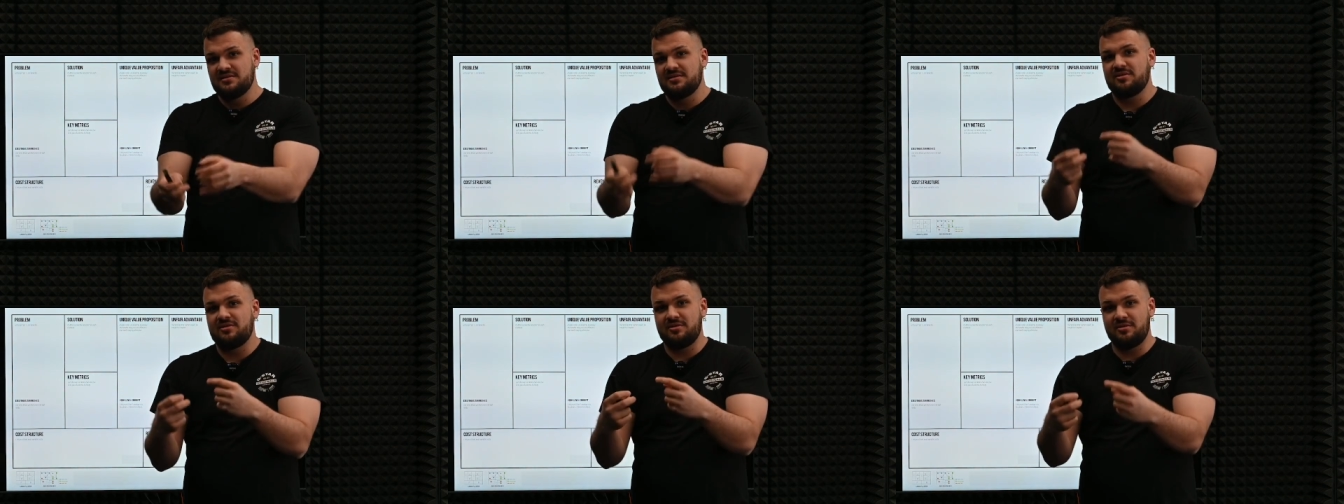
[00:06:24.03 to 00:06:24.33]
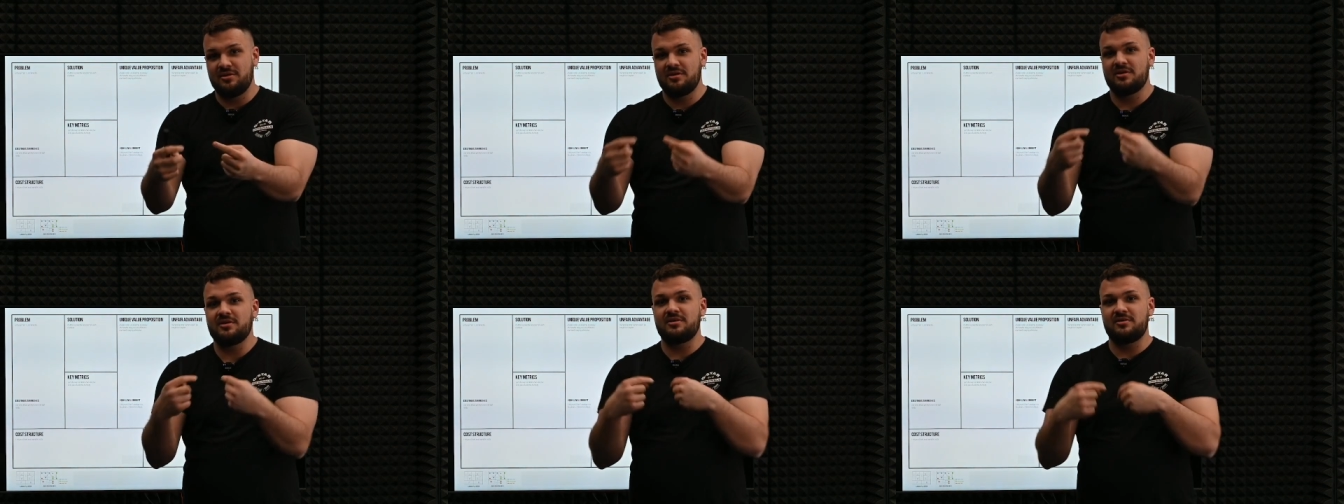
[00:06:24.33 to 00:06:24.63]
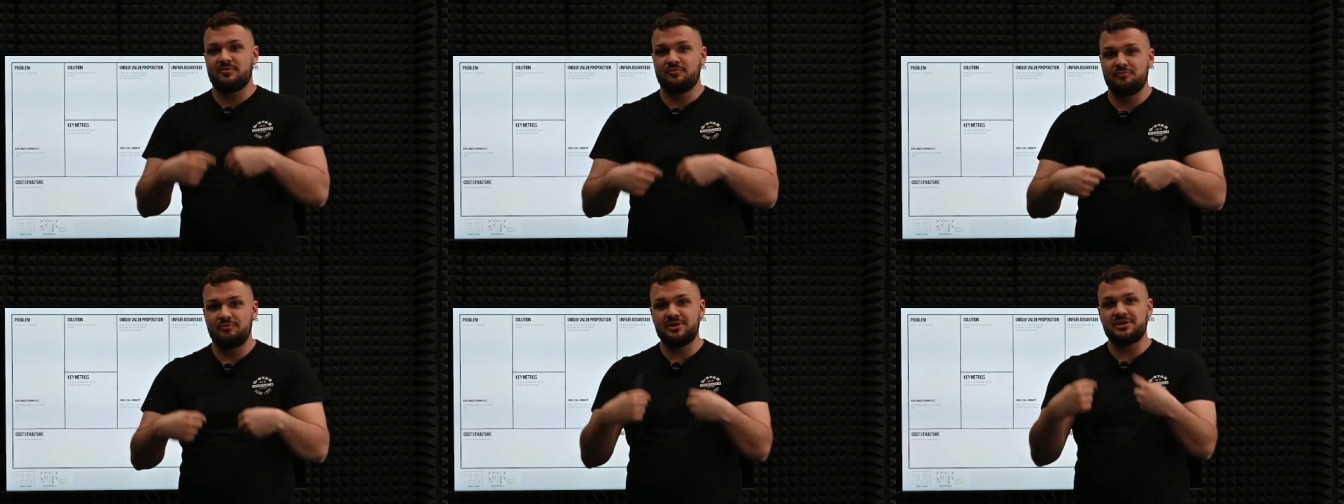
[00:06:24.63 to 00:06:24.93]
Or
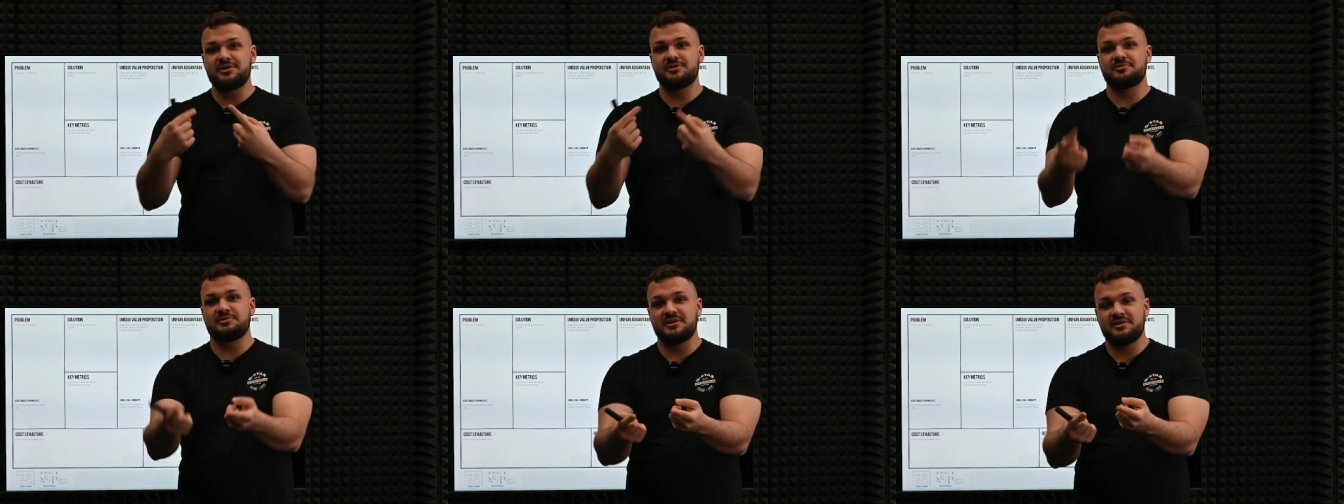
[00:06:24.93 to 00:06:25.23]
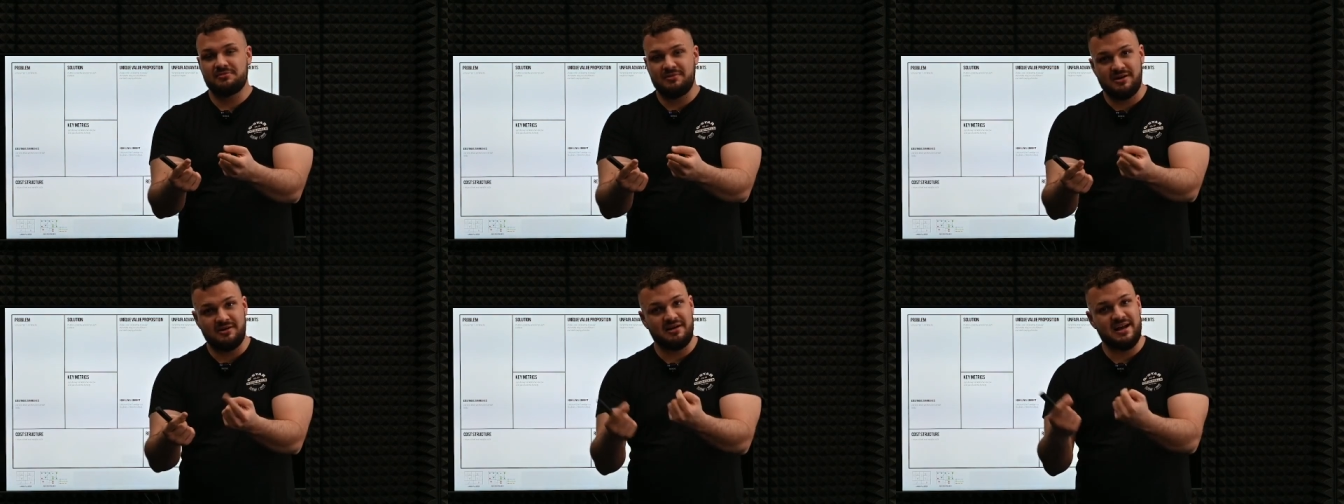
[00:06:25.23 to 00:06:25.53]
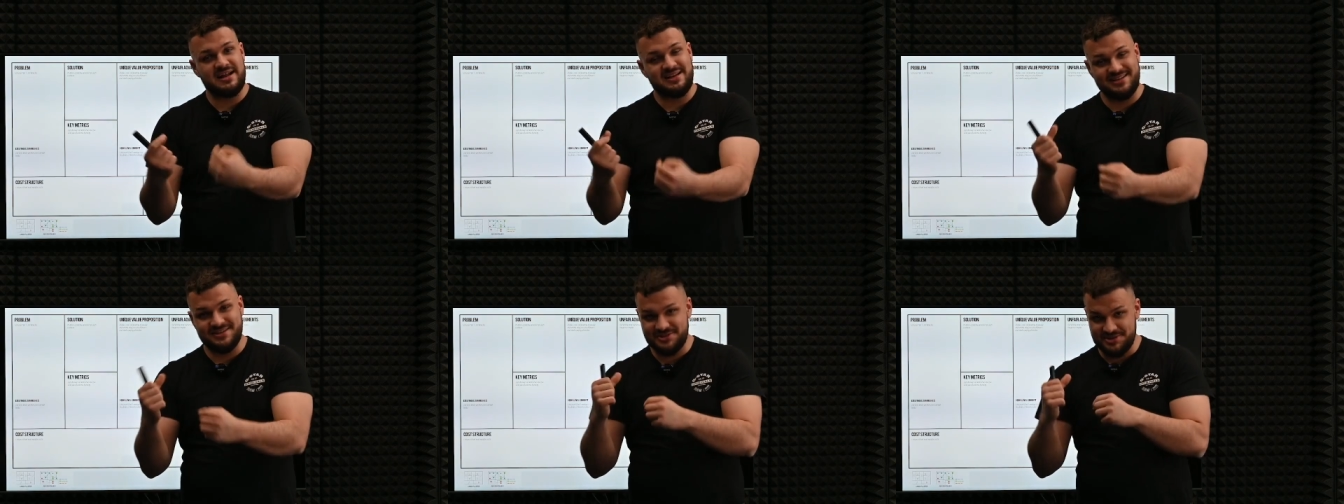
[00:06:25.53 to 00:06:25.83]
will you require
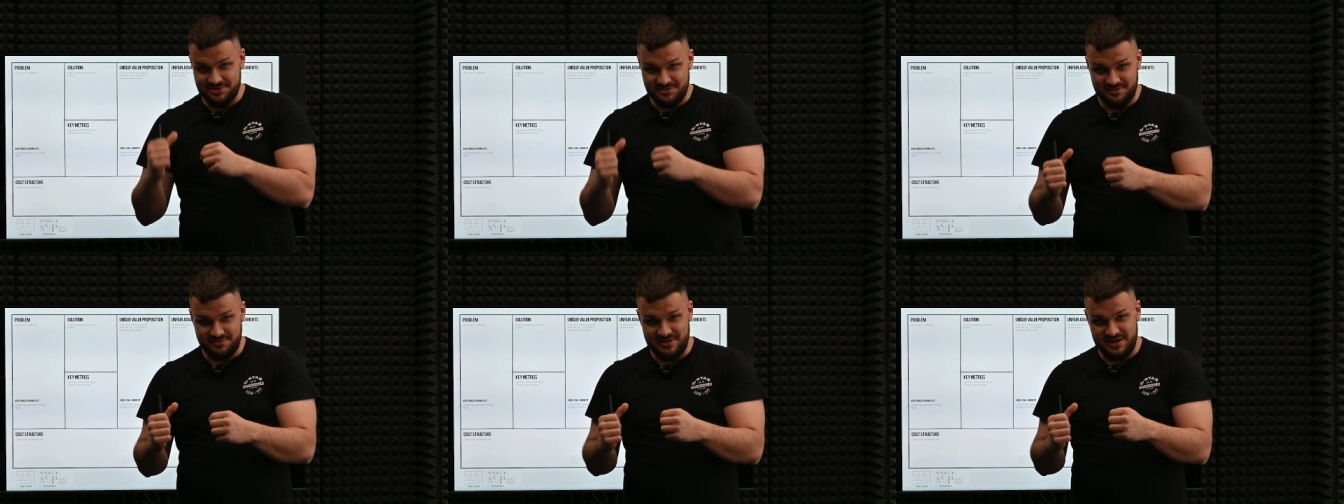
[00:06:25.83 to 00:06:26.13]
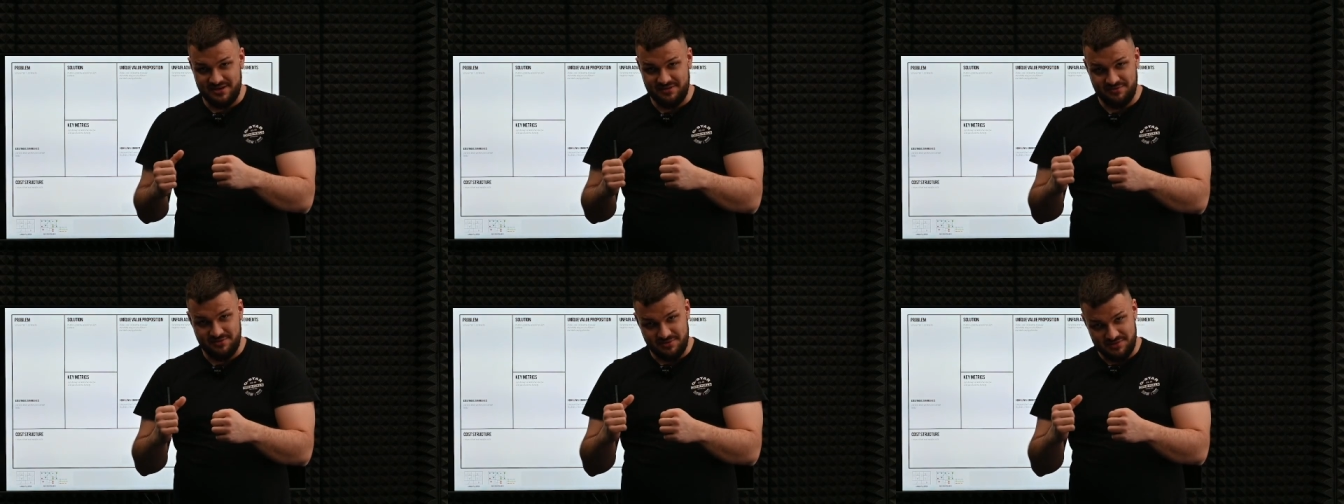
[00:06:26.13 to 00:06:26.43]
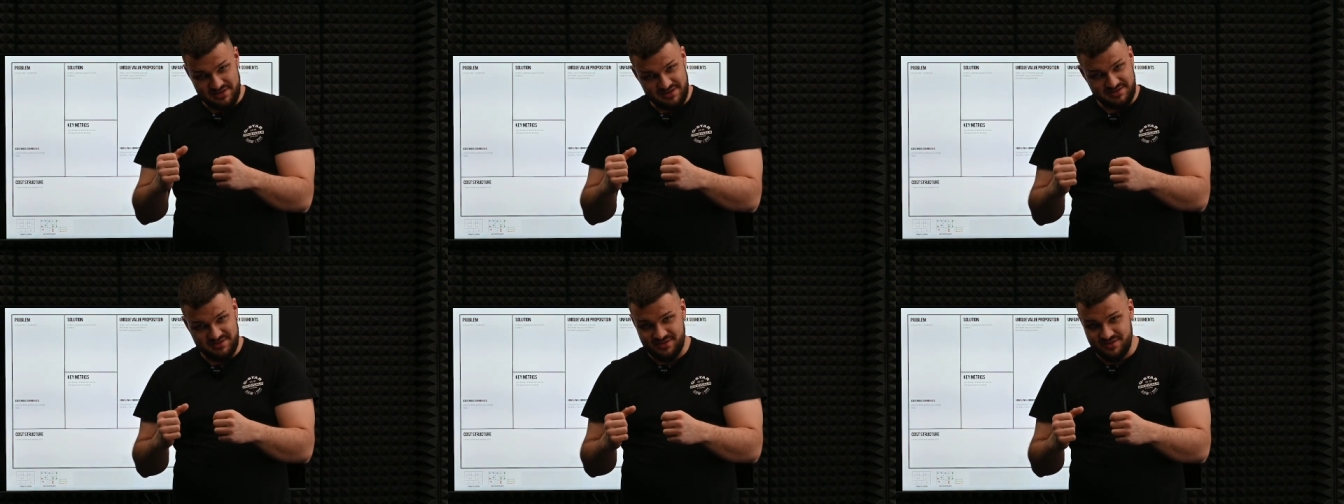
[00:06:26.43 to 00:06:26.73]
additional money for
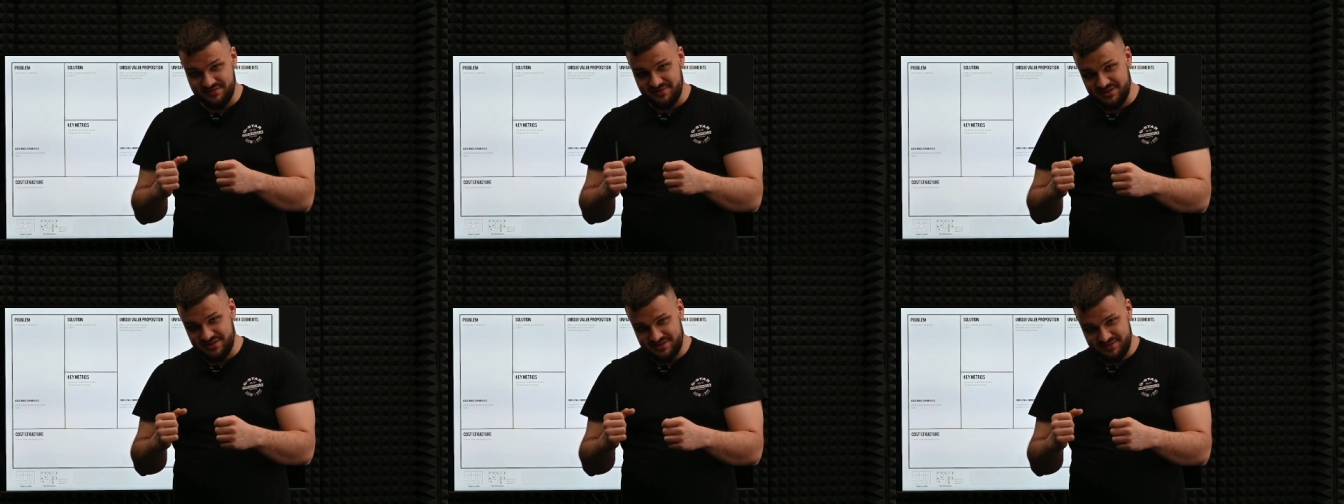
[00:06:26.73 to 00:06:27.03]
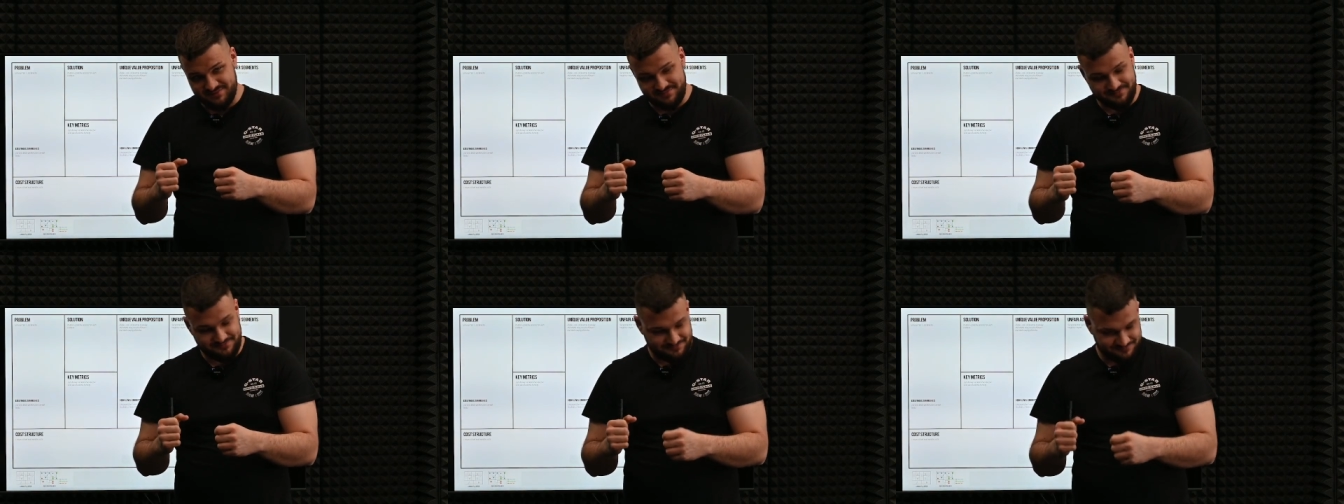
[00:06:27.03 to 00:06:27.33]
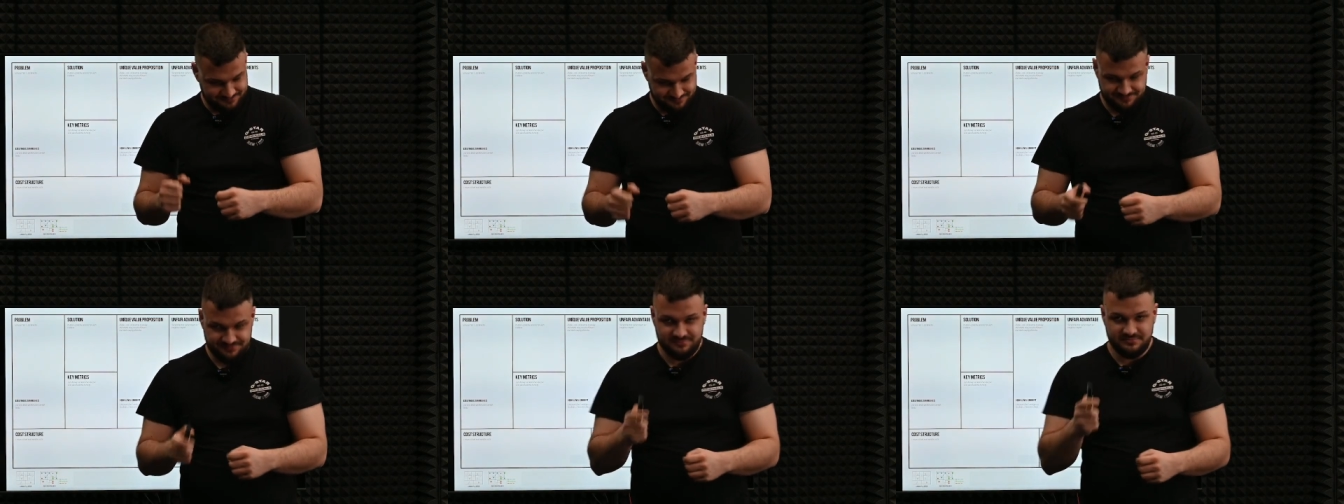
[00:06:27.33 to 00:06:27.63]
that service?
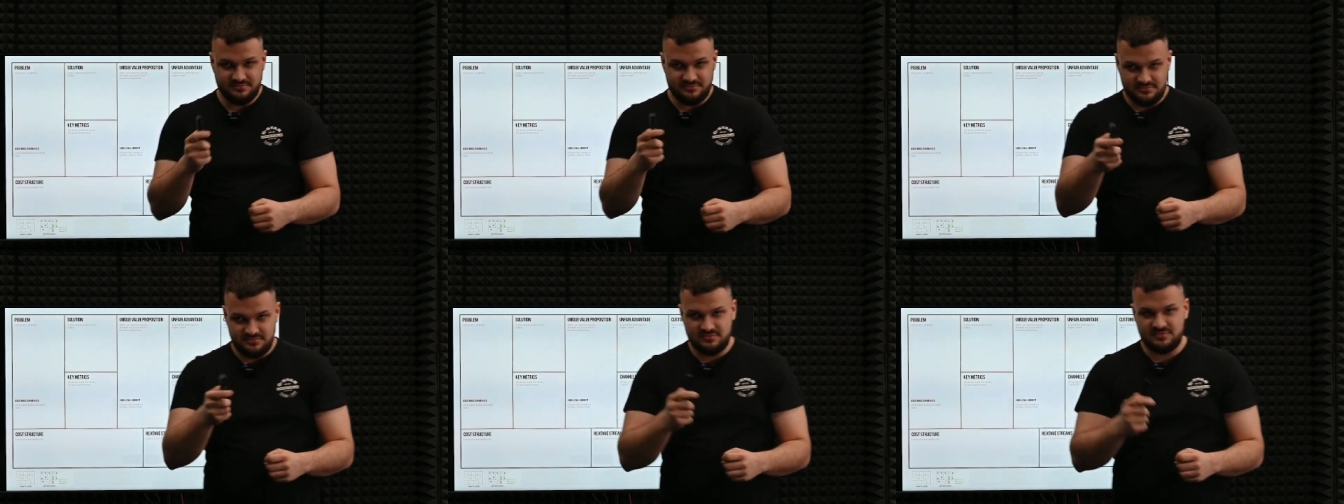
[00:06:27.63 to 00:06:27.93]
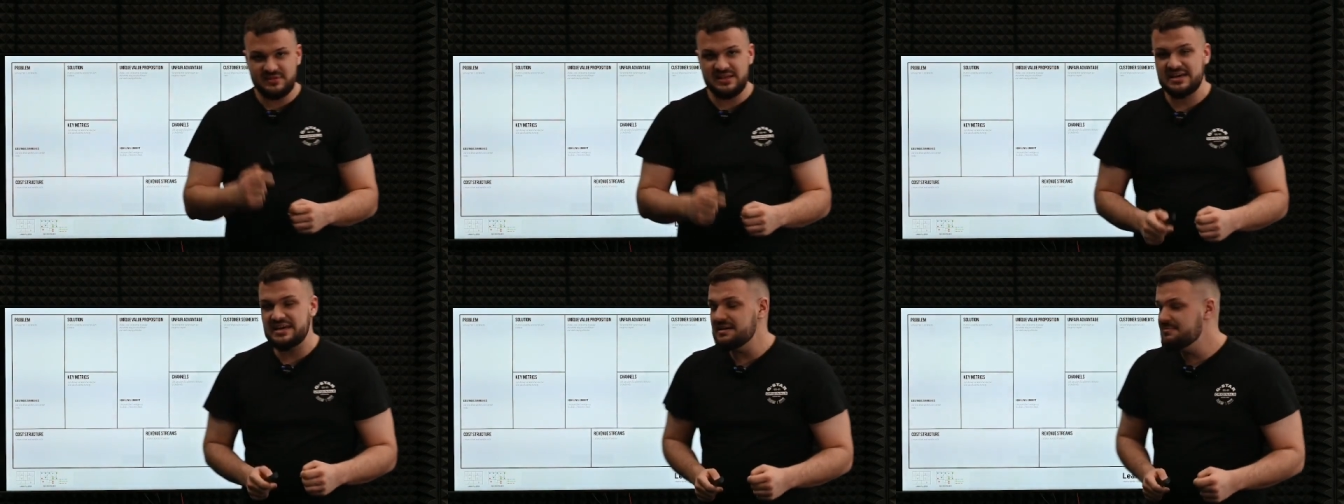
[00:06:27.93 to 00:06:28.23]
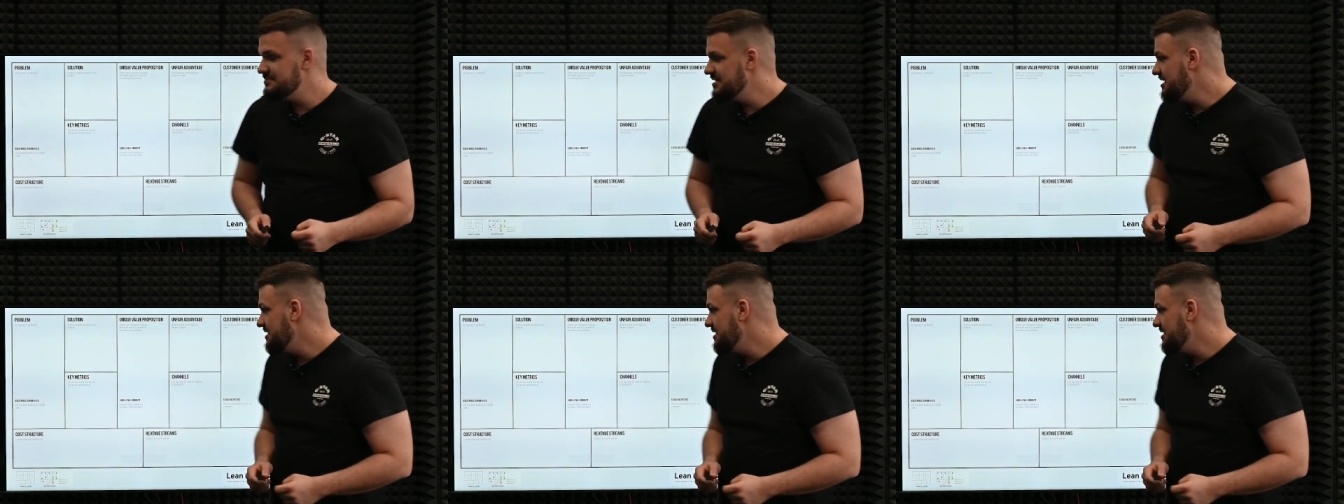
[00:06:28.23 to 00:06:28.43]
Keep that in